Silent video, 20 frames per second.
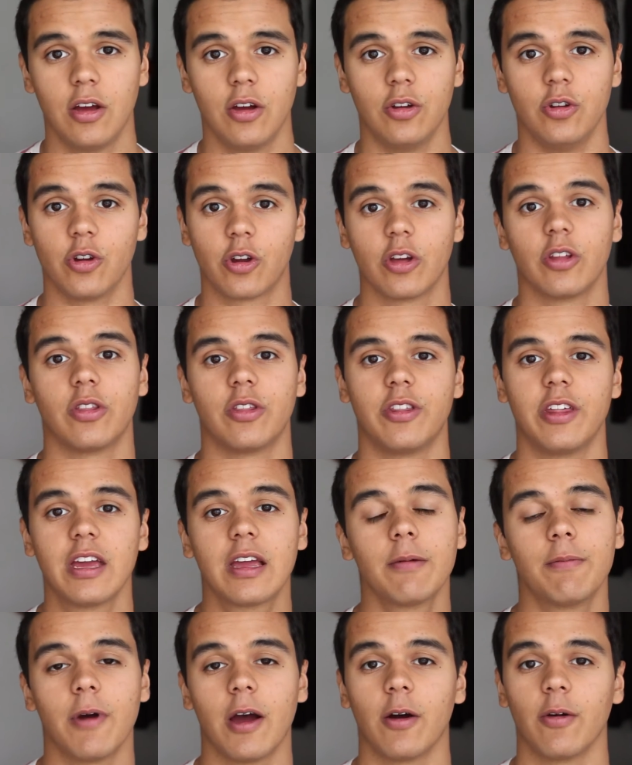You could think
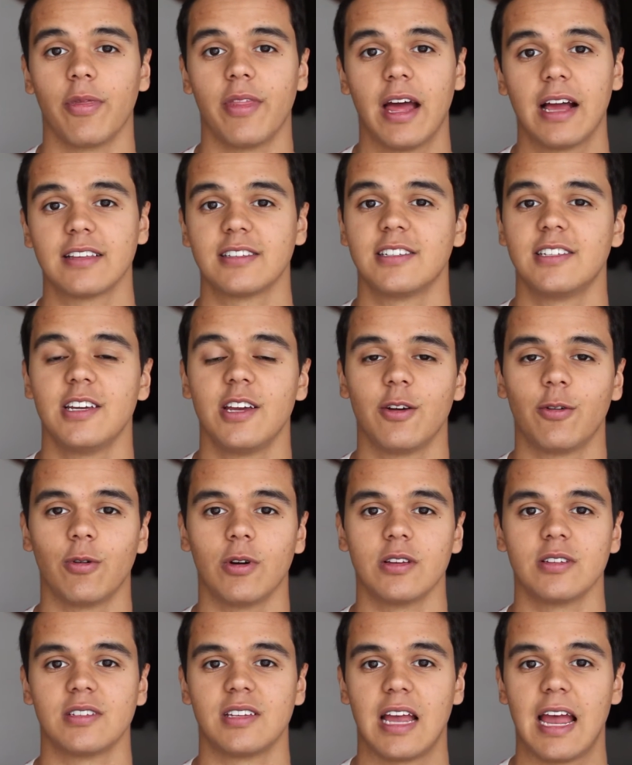about that
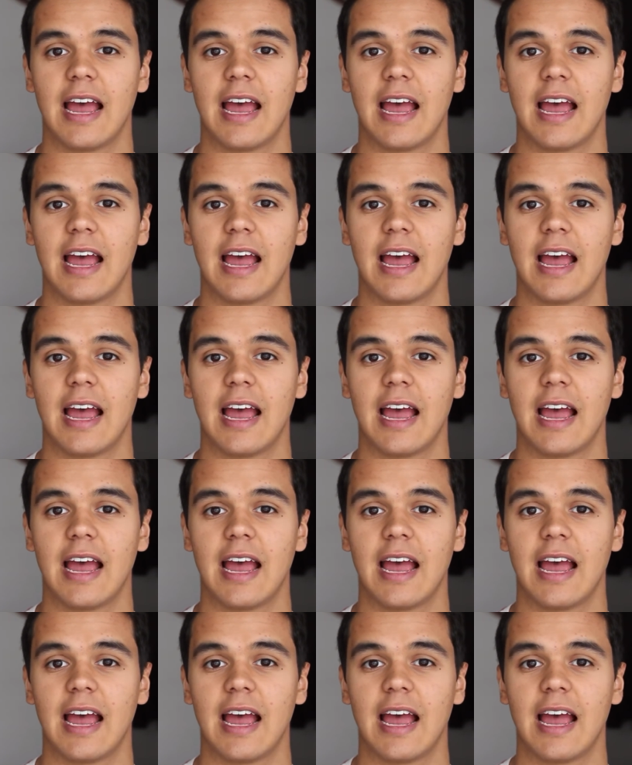sequence